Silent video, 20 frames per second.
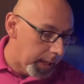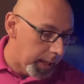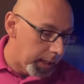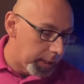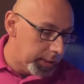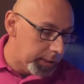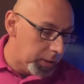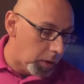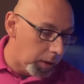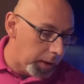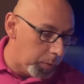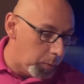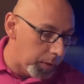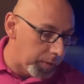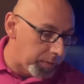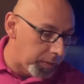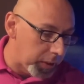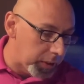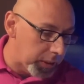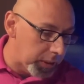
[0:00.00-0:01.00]
starting with
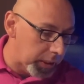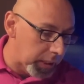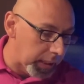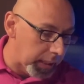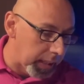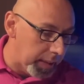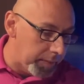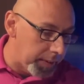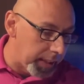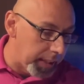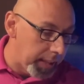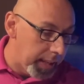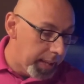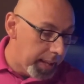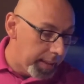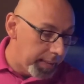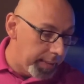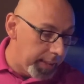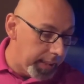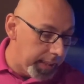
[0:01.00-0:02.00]
verse 11.
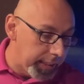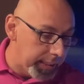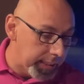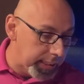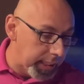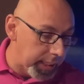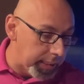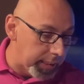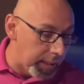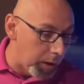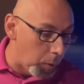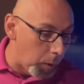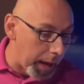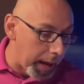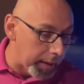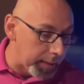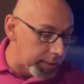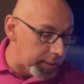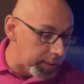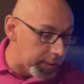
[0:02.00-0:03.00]
Then he said, "Go
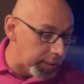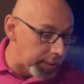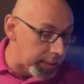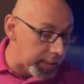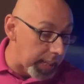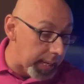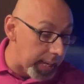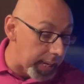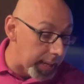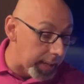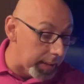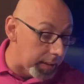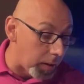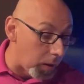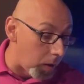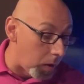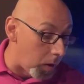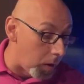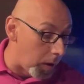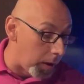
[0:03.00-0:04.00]
out and stand
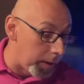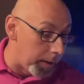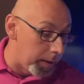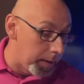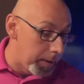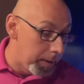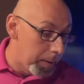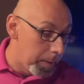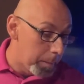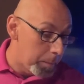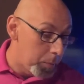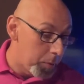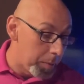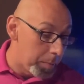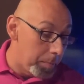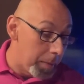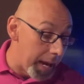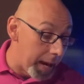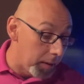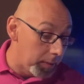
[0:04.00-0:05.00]
on the
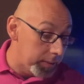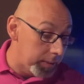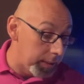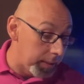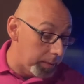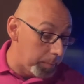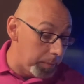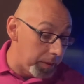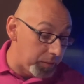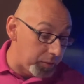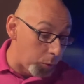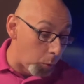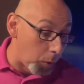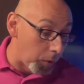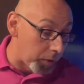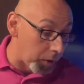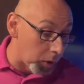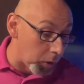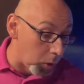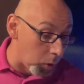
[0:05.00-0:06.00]
mountain before
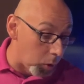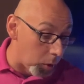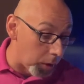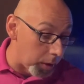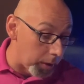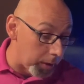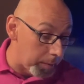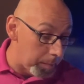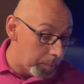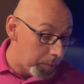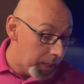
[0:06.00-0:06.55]
the Lord,